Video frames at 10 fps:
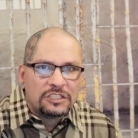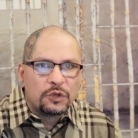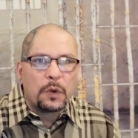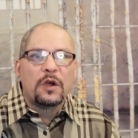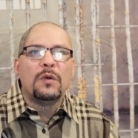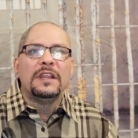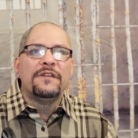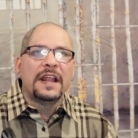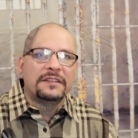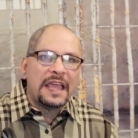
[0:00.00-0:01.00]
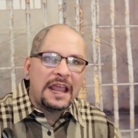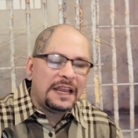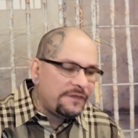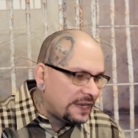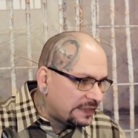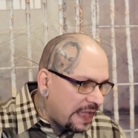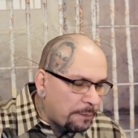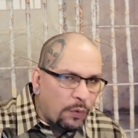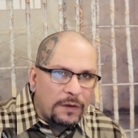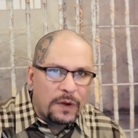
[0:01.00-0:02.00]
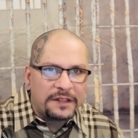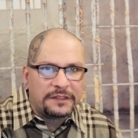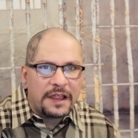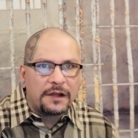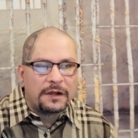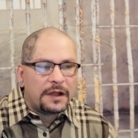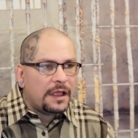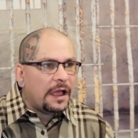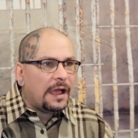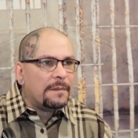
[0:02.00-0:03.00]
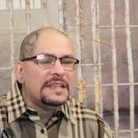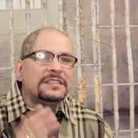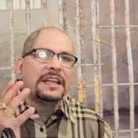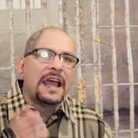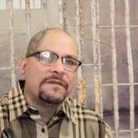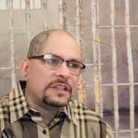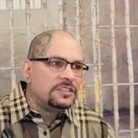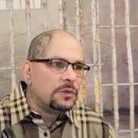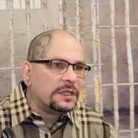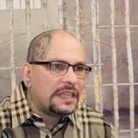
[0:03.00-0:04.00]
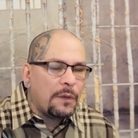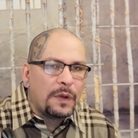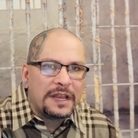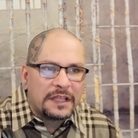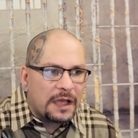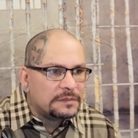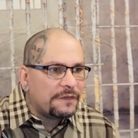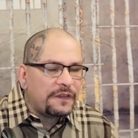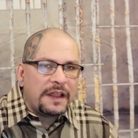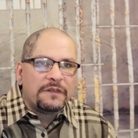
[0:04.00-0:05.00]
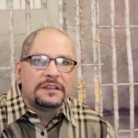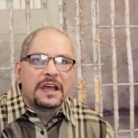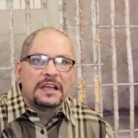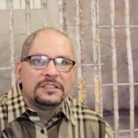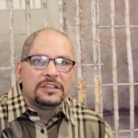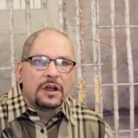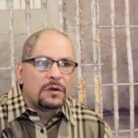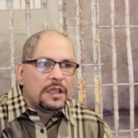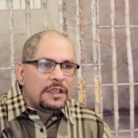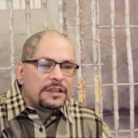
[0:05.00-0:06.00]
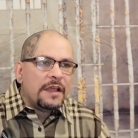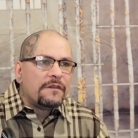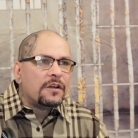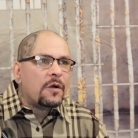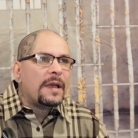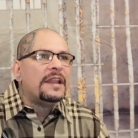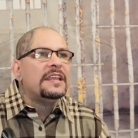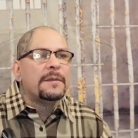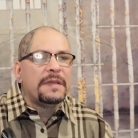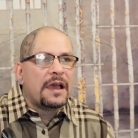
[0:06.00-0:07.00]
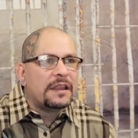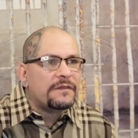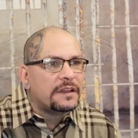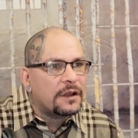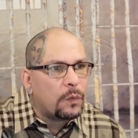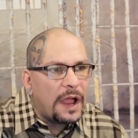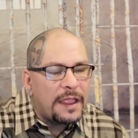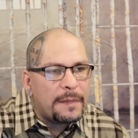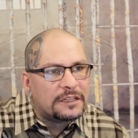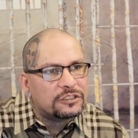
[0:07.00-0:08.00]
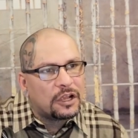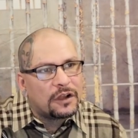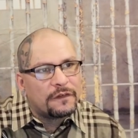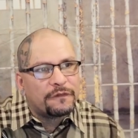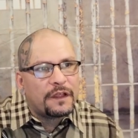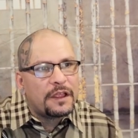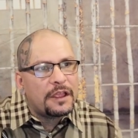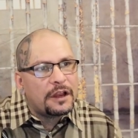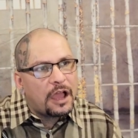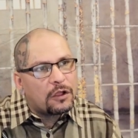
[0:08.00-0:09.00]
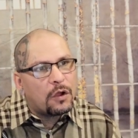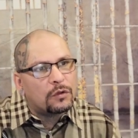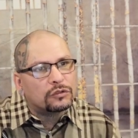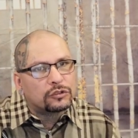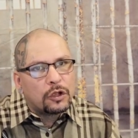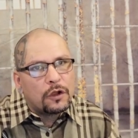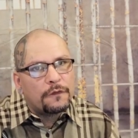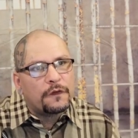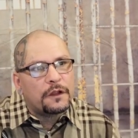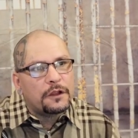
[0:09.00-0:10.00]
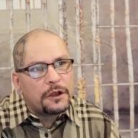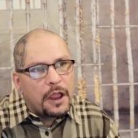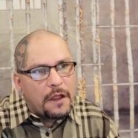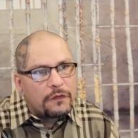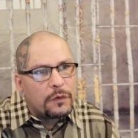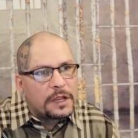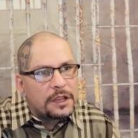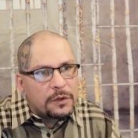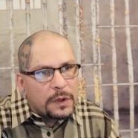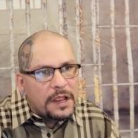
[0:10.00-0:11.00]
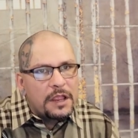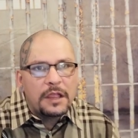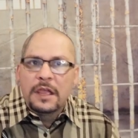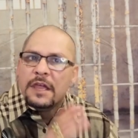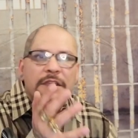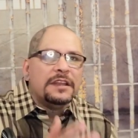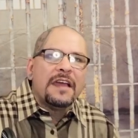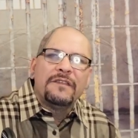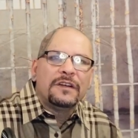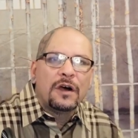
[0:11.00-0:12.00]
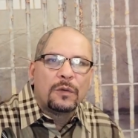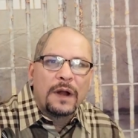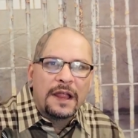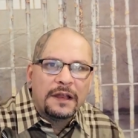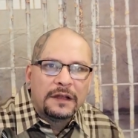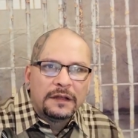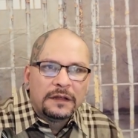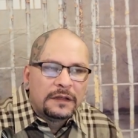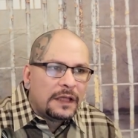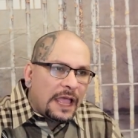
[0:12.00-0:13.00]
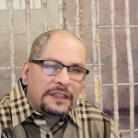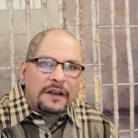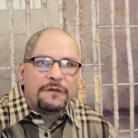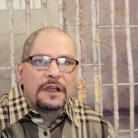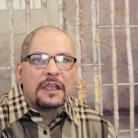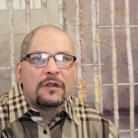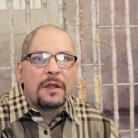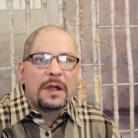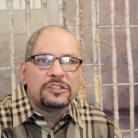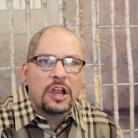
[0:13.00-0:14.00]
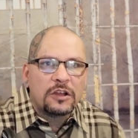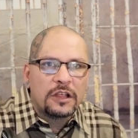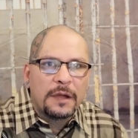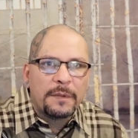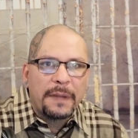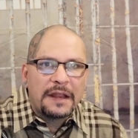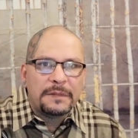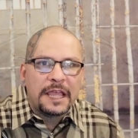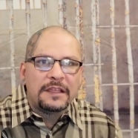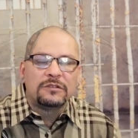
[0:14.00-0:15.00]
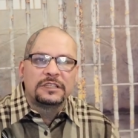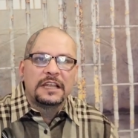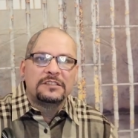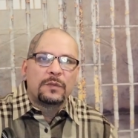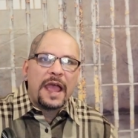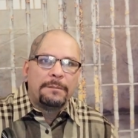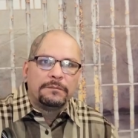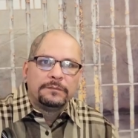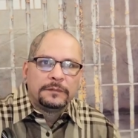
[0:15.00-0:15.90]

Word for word: So we're going to leave it at that and leave it at that point right there. Um, he's going to have to deal with that when it comes, if it ever does, you know? You never know, man. He could be out living in Hawaii, man, surfing. I go surfing every week. You never know, right? And then a fucking great white shark can come and bite him in the ankles, and that's a wrap.